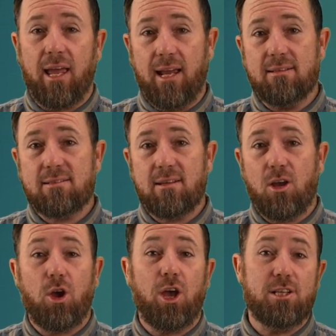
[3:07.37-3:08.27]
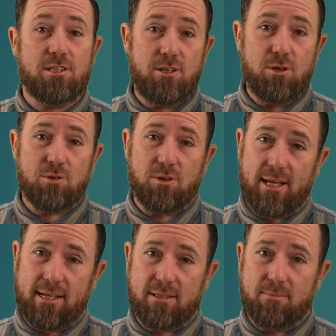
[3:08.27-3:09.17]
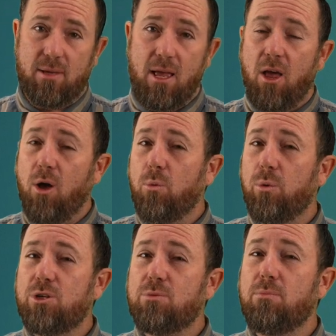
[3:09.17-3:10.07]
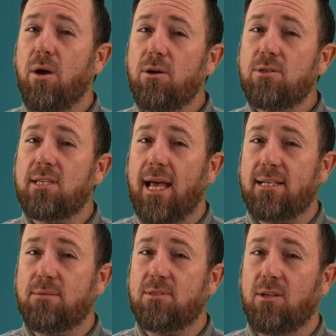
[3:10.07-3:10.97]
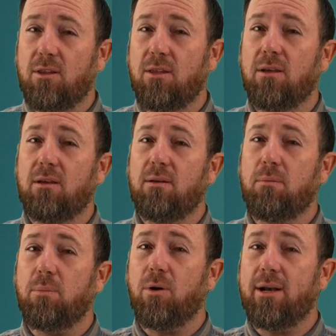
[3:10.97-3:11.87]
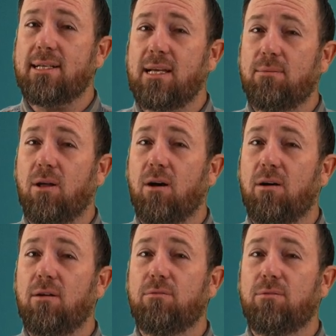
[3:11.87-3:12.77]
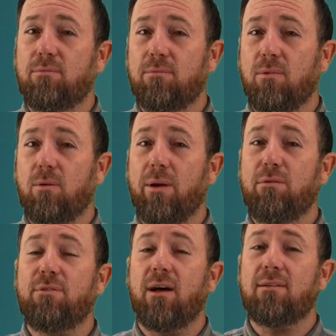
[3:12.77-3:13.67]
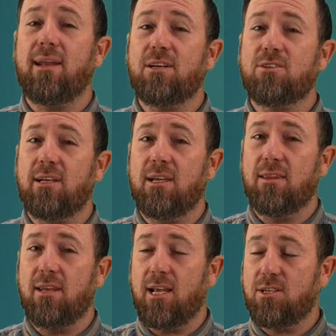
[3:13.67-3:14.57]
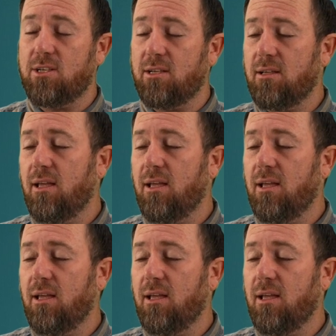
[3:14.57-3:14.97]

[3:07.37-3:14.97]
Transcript: Hence, it's a neutral atom, which most atoms on the periodic table are when found naturally in the nature.